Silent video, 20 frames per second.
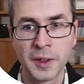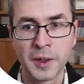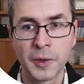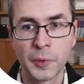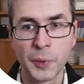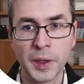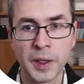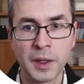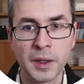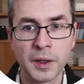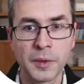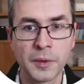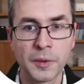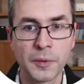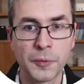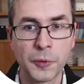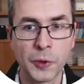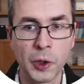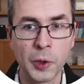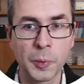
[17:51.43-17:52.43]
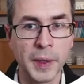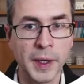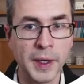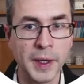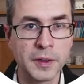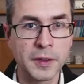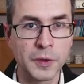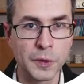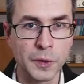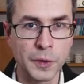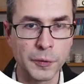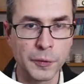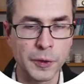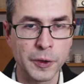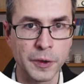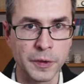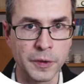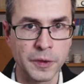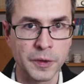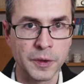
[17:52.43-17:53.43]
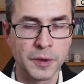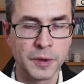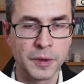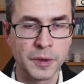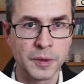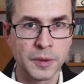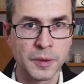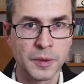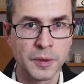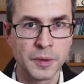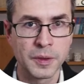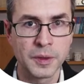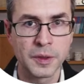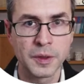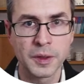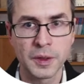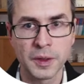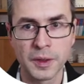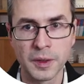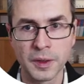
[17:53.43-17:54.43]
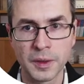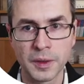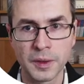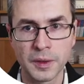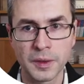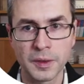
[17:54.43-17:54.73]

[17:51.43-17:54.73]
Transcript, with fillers: we fall back to the first uh,